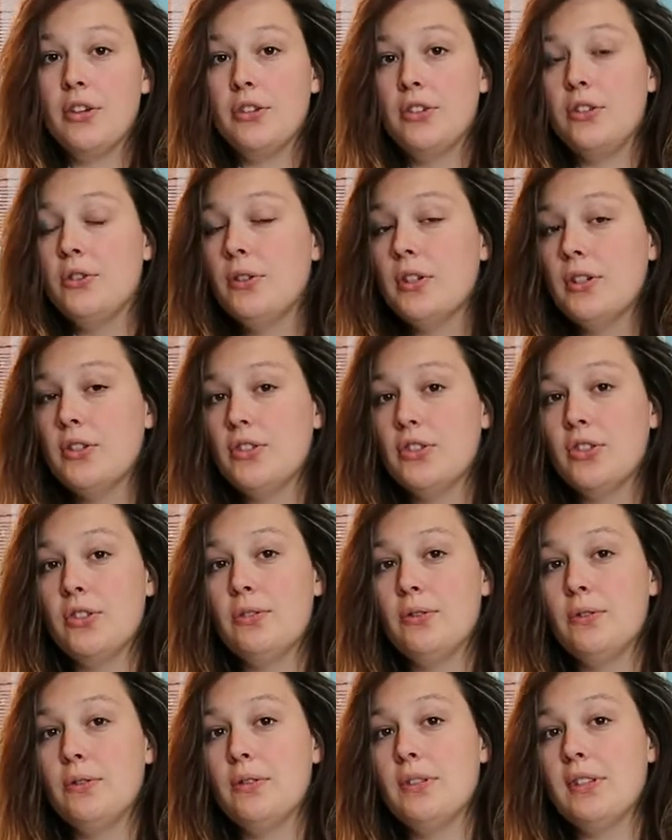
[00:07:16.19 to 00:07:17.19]
you can
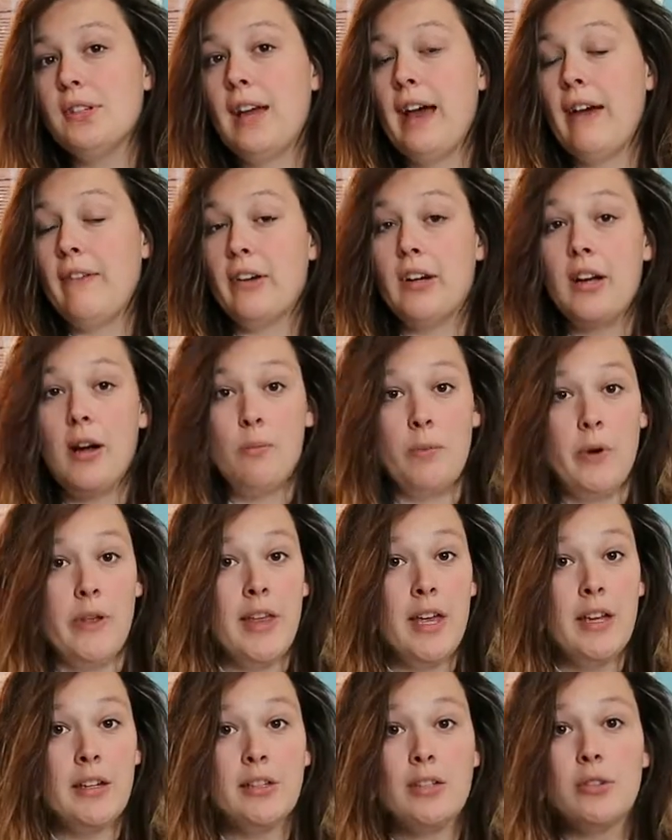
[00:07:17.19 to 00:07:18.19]
choose to have it come with
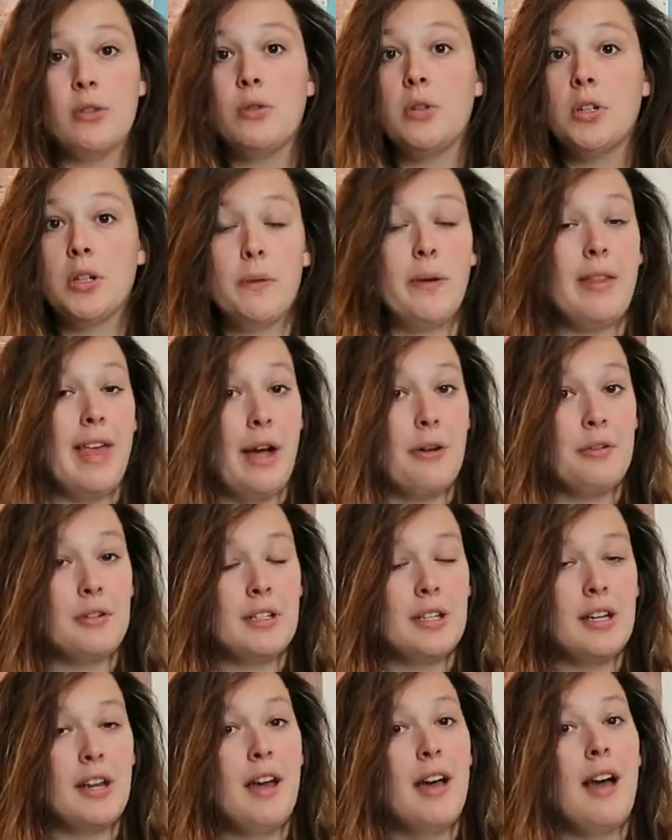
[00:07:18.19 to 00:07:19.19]
it or
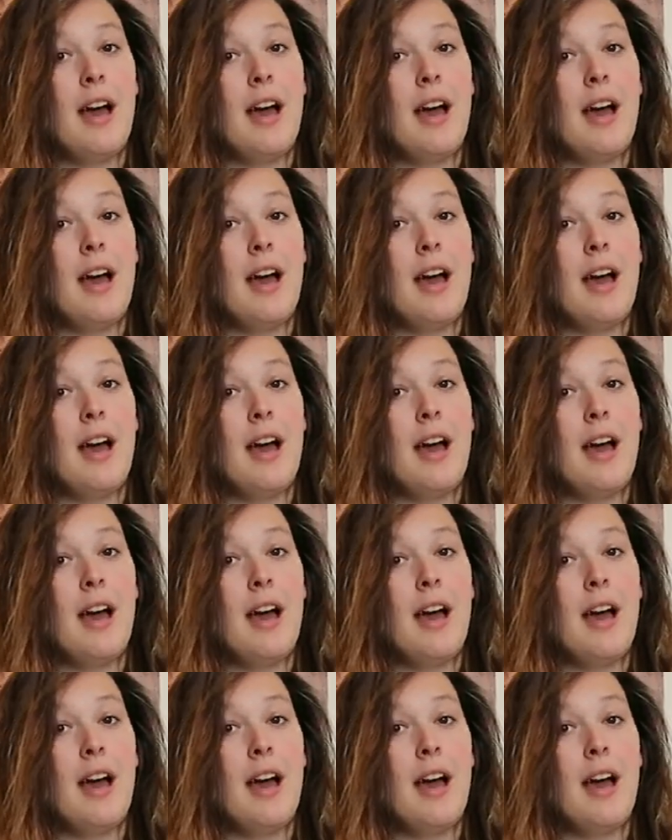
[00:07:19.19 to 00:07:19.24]
without.